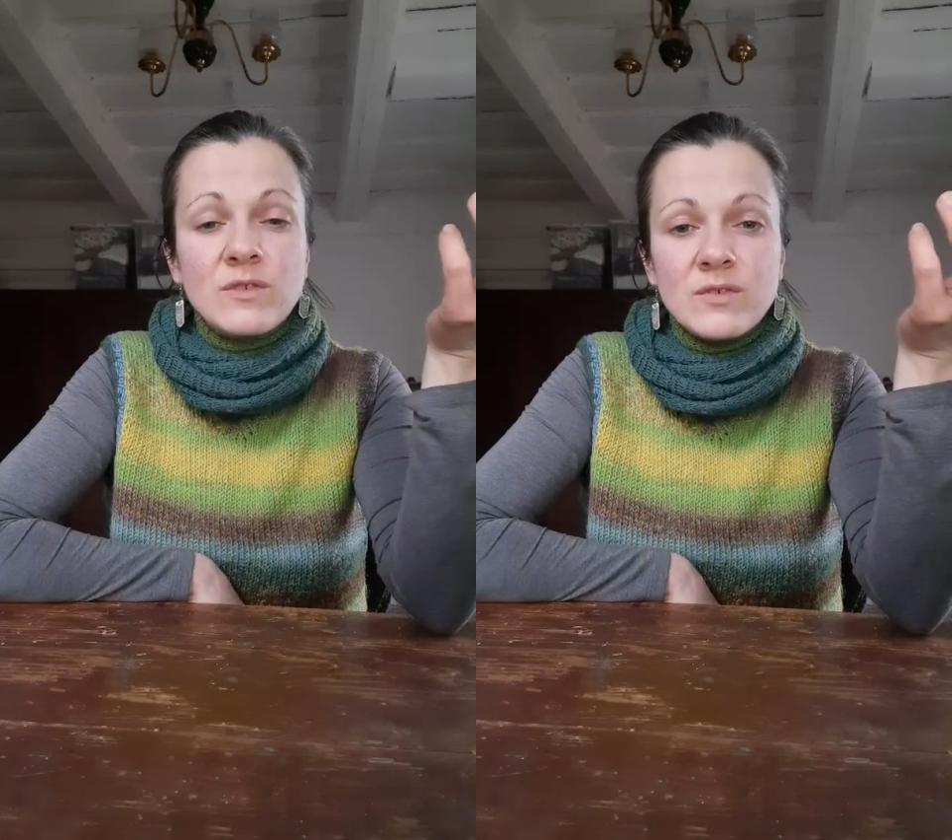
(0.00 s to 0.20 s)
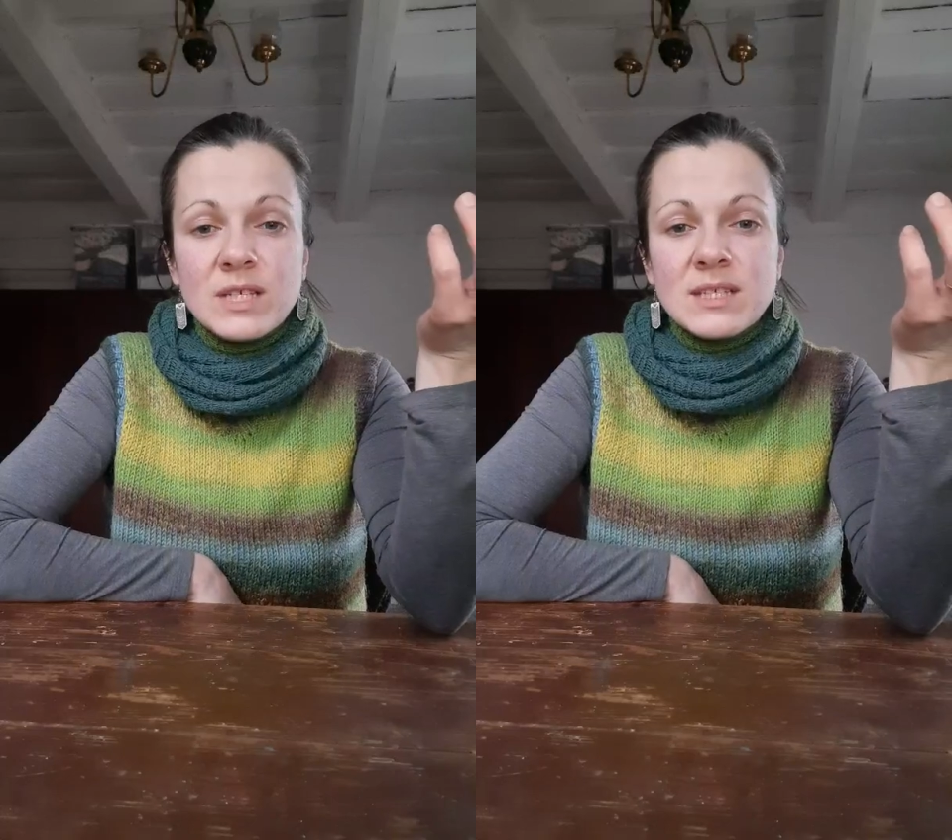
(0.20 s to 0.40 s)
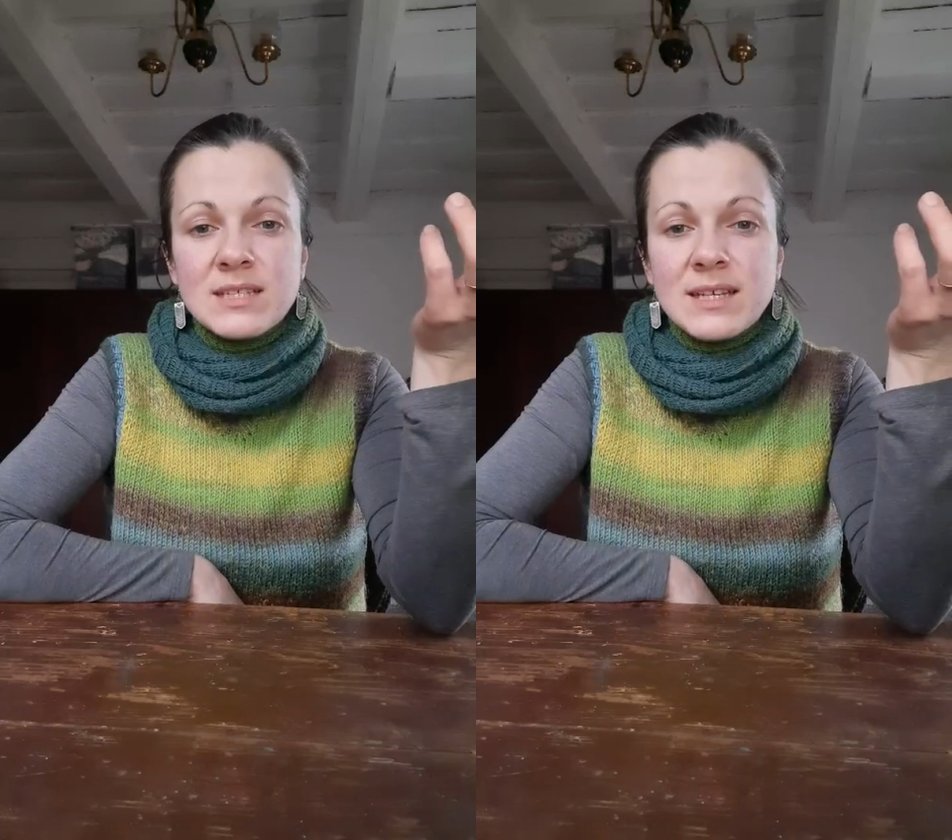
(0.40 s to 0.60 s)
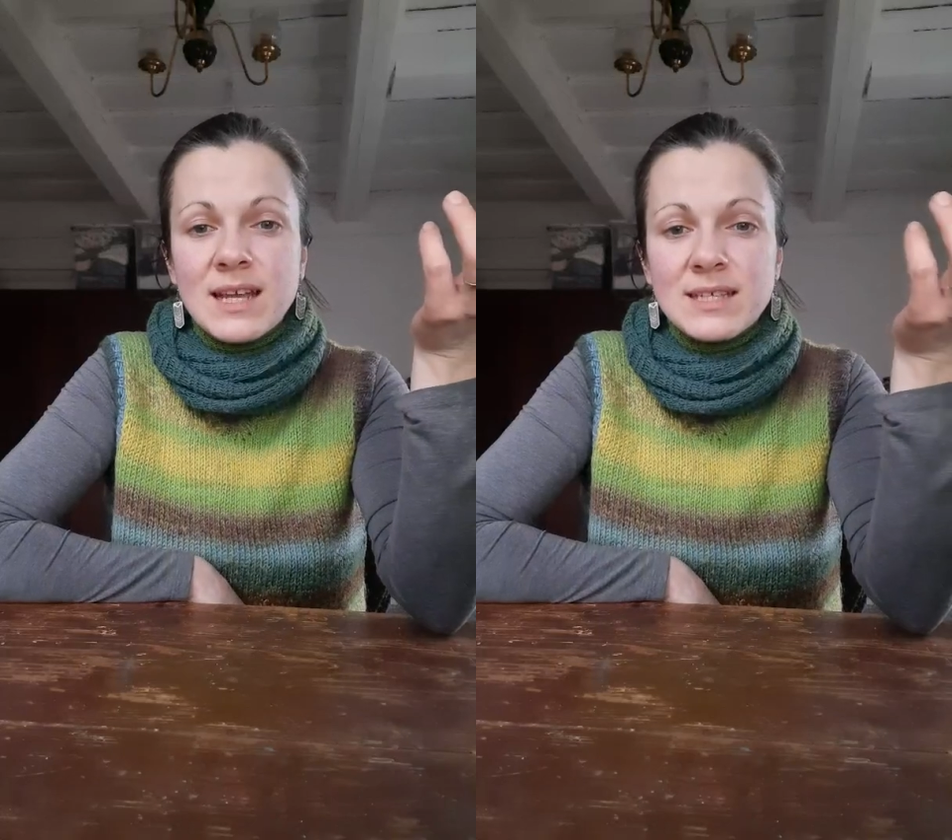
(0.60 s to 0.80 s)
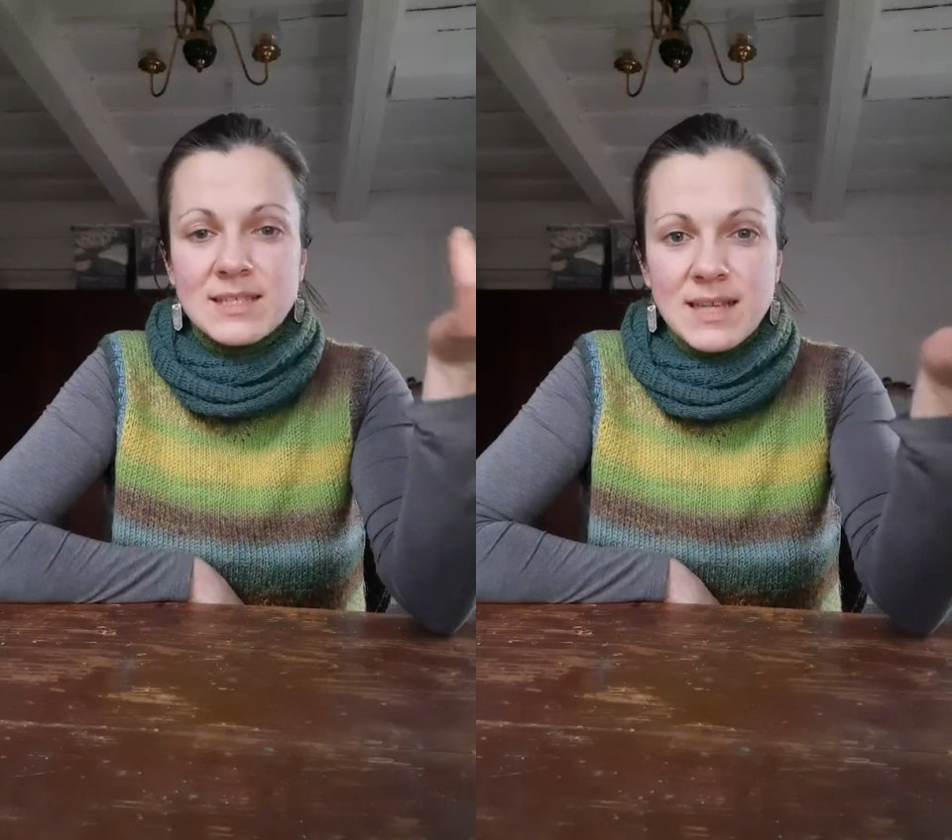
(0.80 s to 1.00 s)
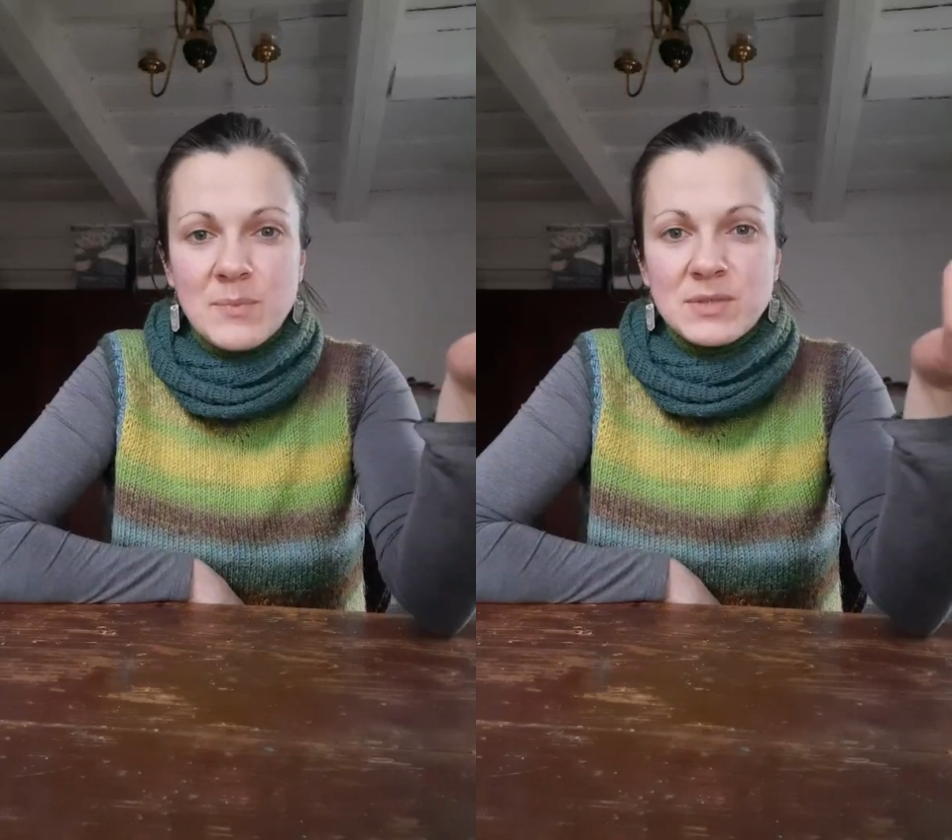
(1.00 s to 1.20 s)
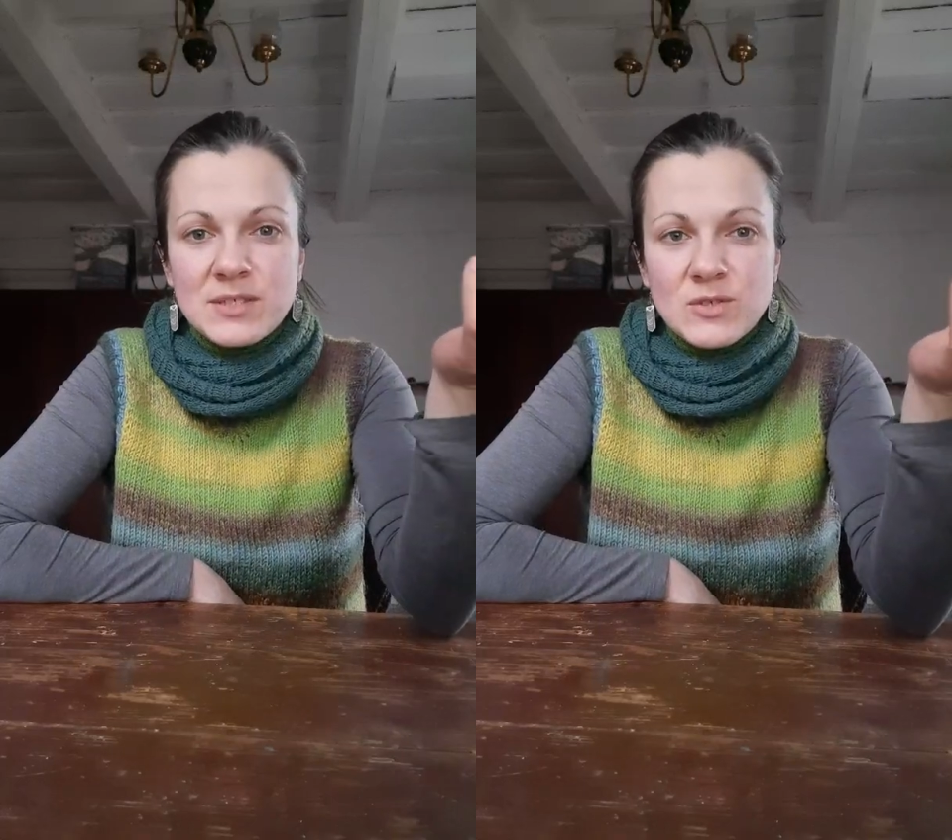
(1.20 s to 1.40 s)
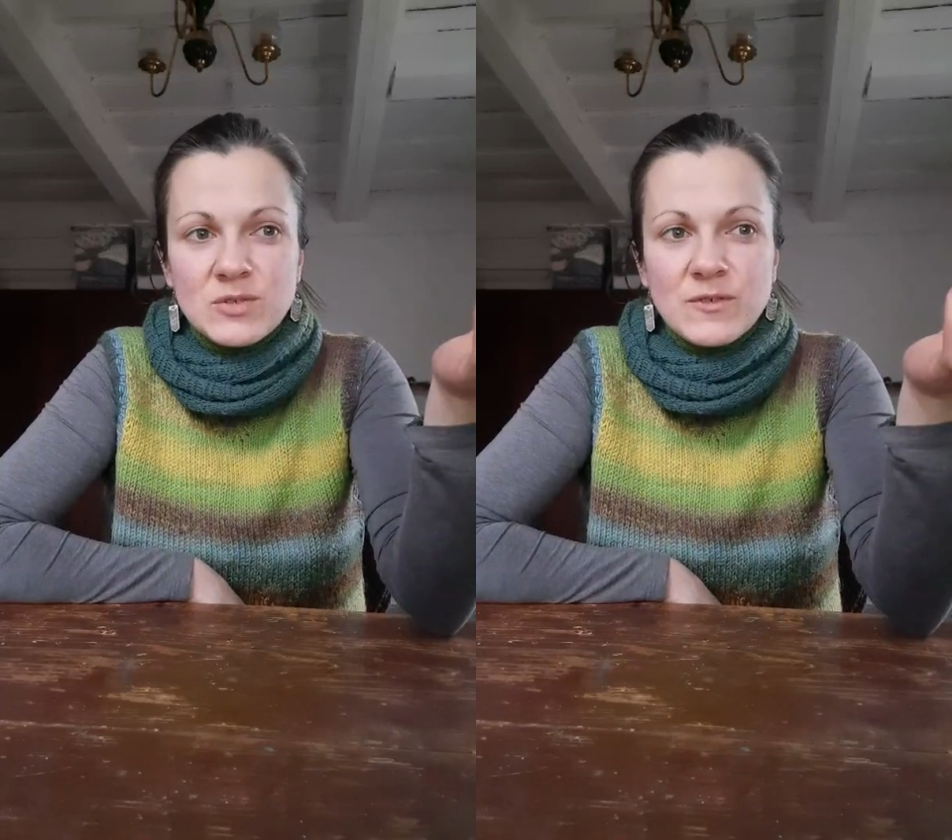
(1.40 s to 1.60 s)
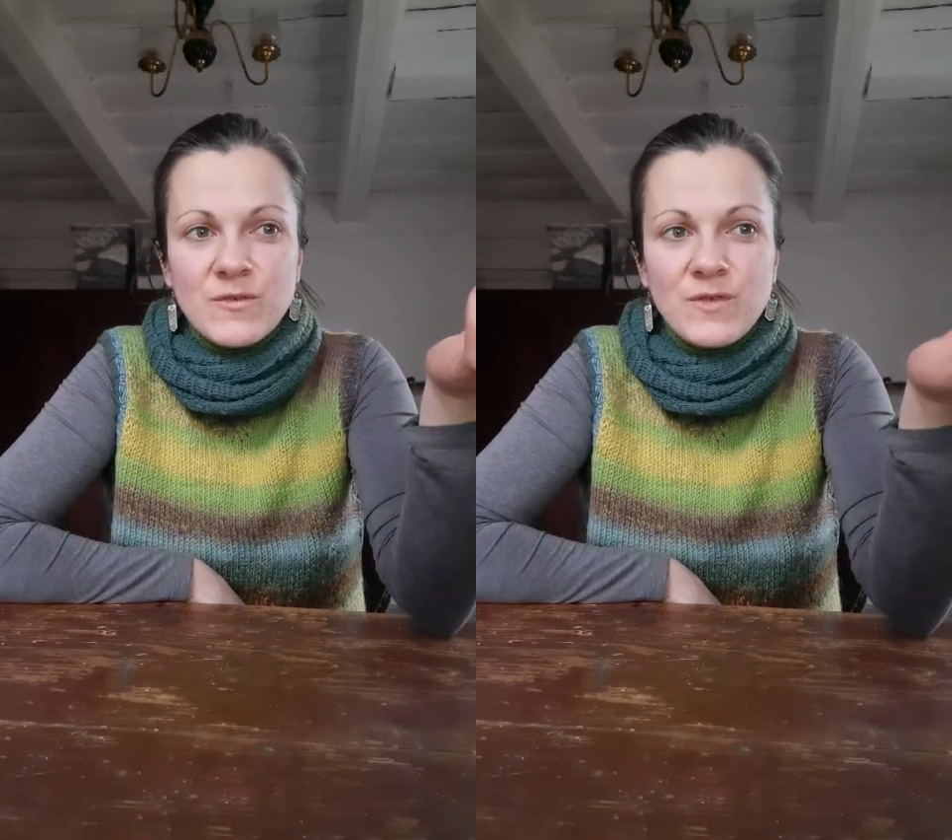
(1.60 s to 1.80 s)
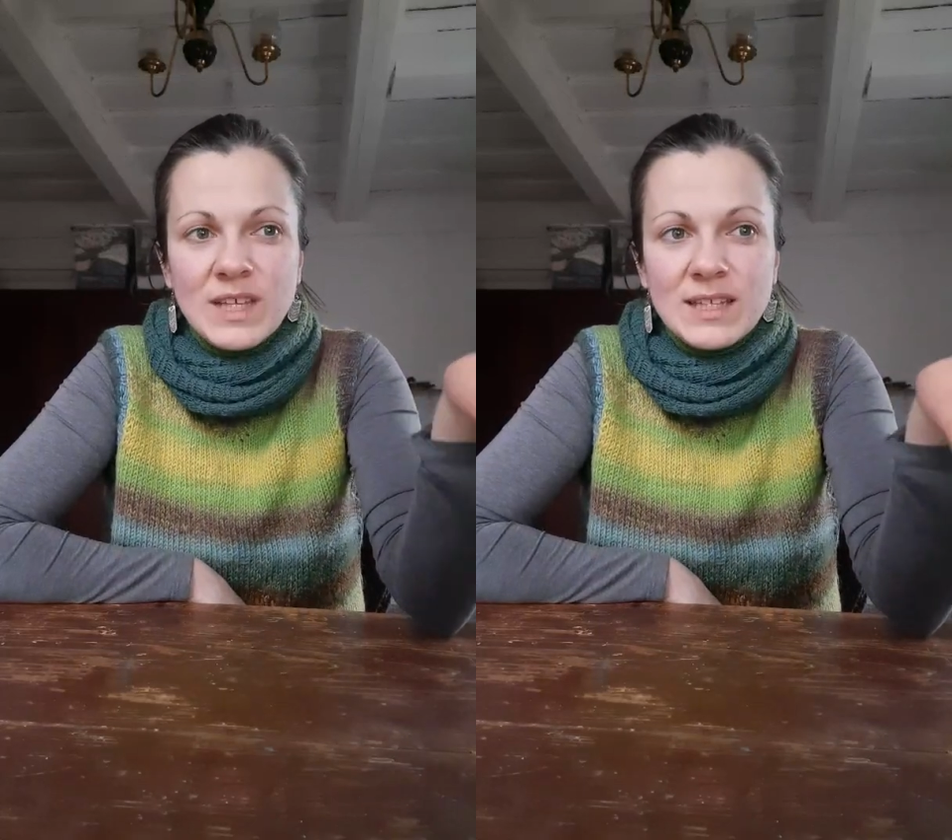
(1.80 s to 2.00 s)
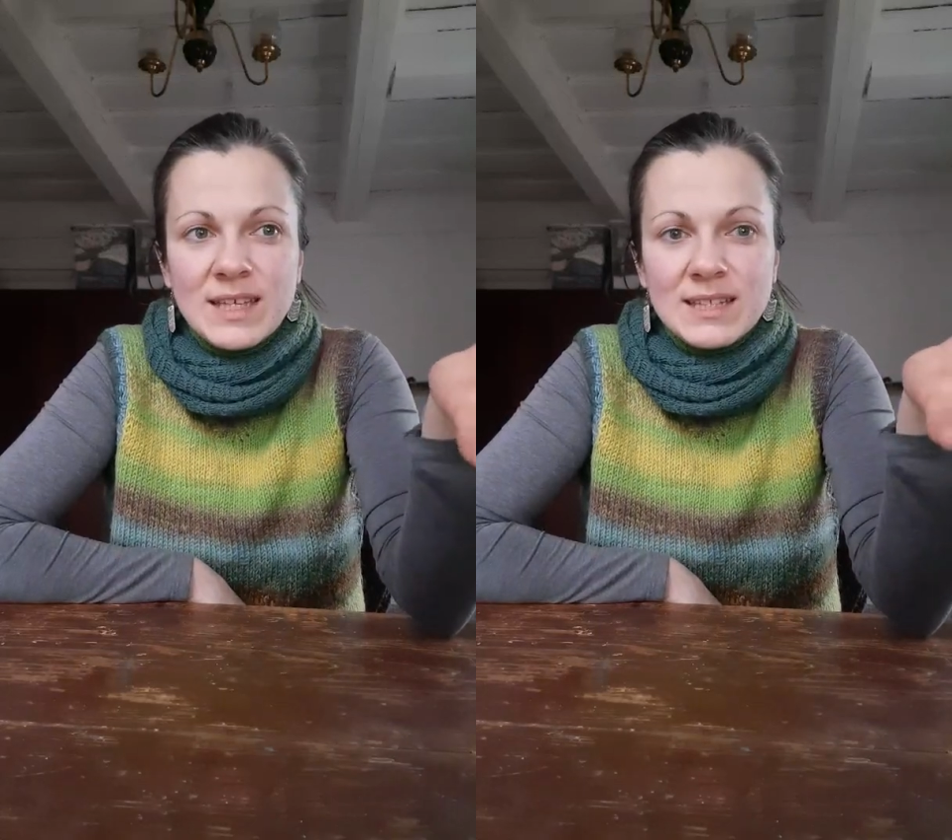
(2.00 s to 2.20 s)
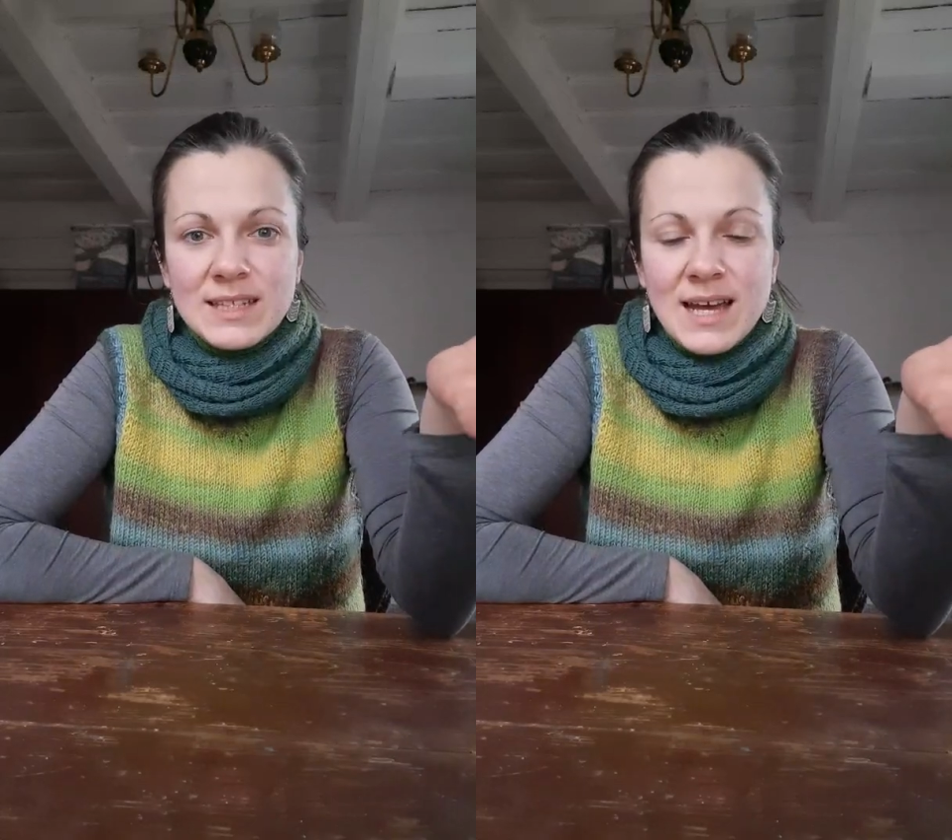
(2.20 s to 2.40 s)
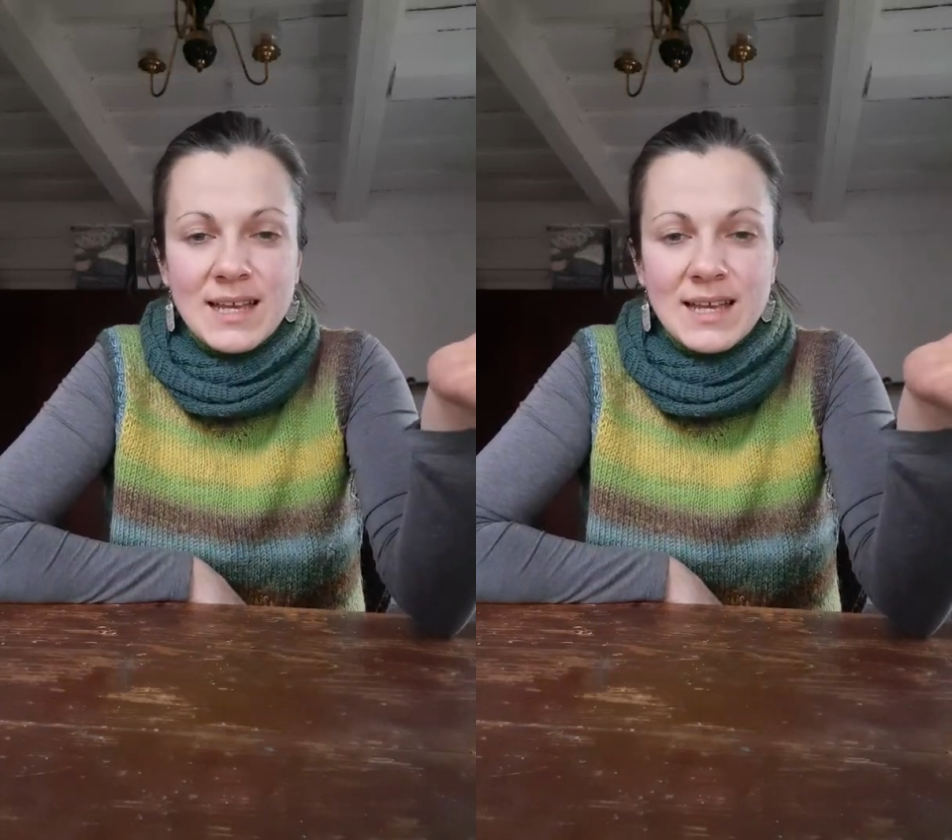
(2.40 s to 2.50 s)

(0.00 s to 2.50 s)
of the reasons that I stopped sort of feeling that